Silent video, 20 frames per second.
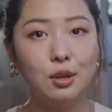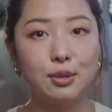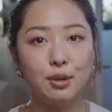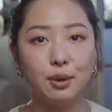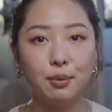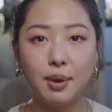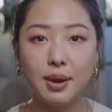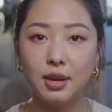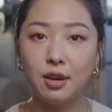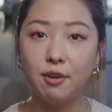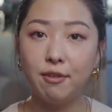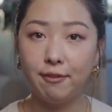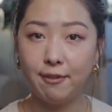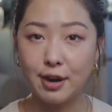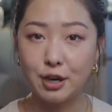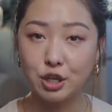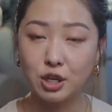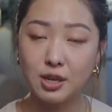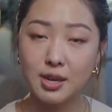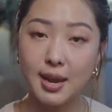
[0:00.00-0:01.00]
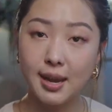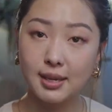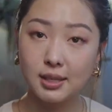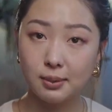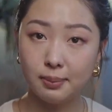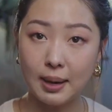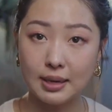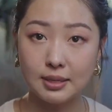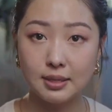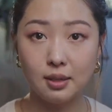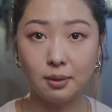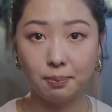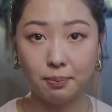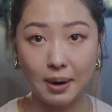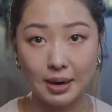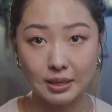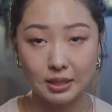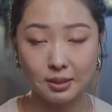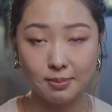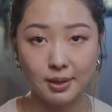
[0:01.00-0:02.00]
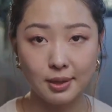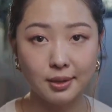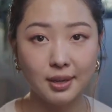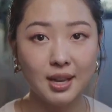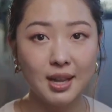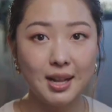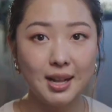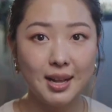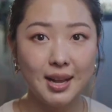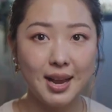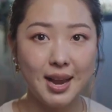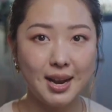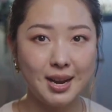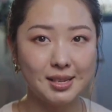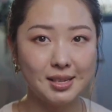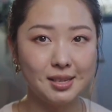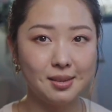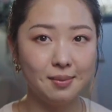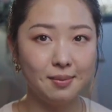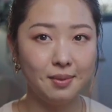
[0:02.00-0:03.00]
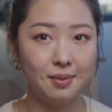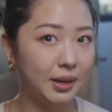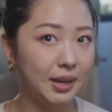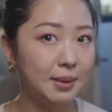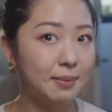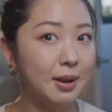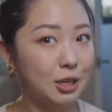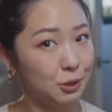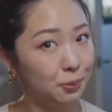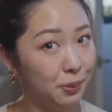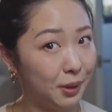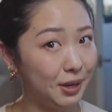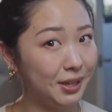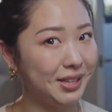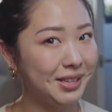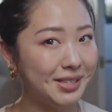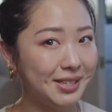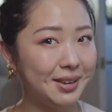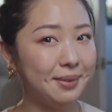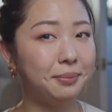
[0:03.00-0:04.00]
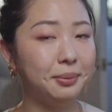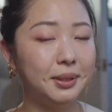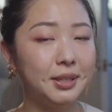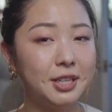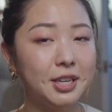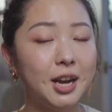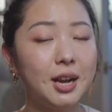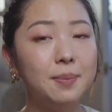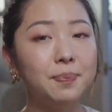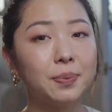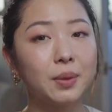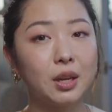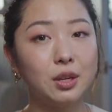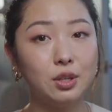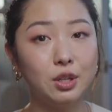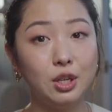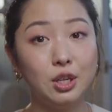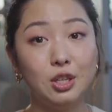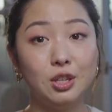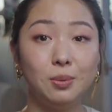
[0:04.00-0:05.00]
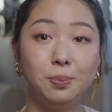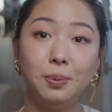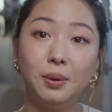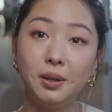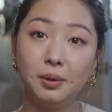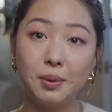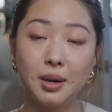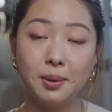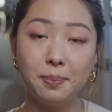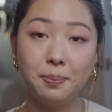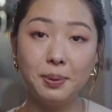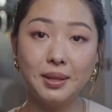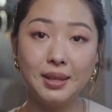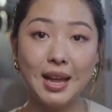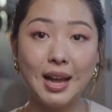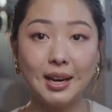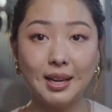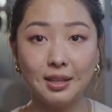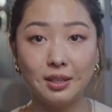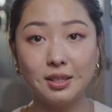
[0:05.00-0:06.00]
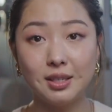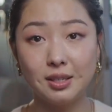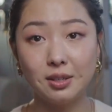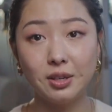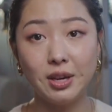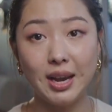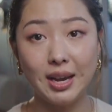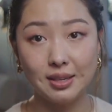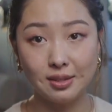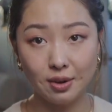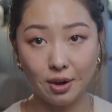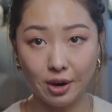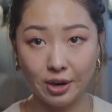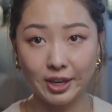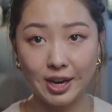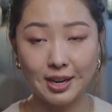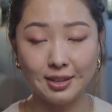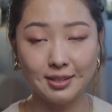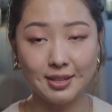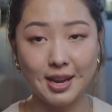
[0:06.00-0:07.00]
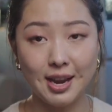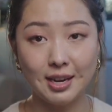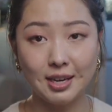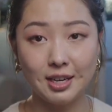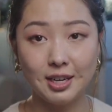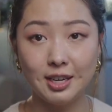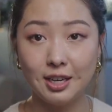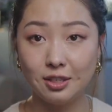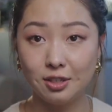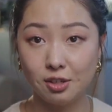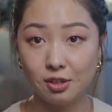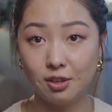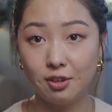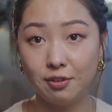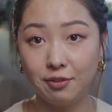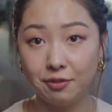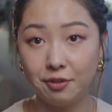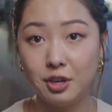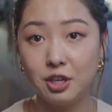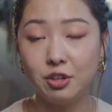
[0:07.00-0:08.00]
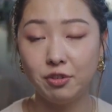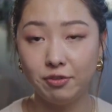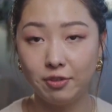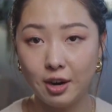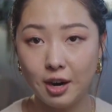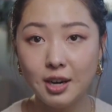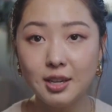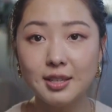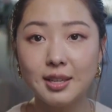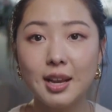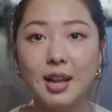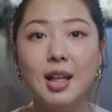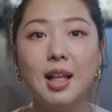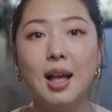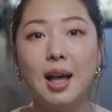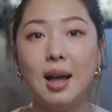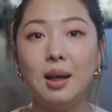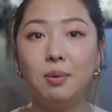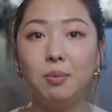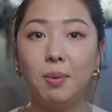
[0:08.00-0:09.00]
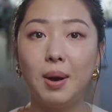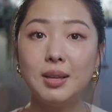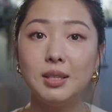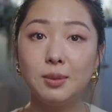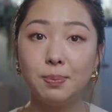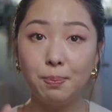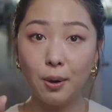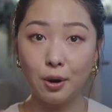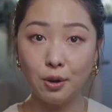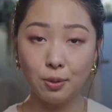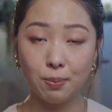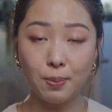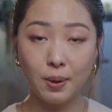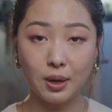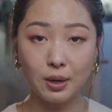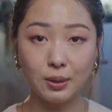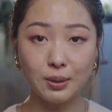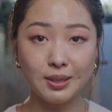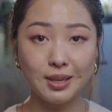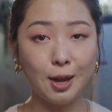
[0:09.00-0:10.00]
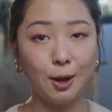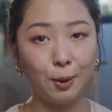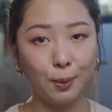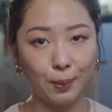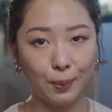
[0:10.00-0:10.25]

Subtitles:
So when you freshly express your breast milk, it is pretty much body temperature. So you just want to put that into its own container into the fridge first. And once both bottles are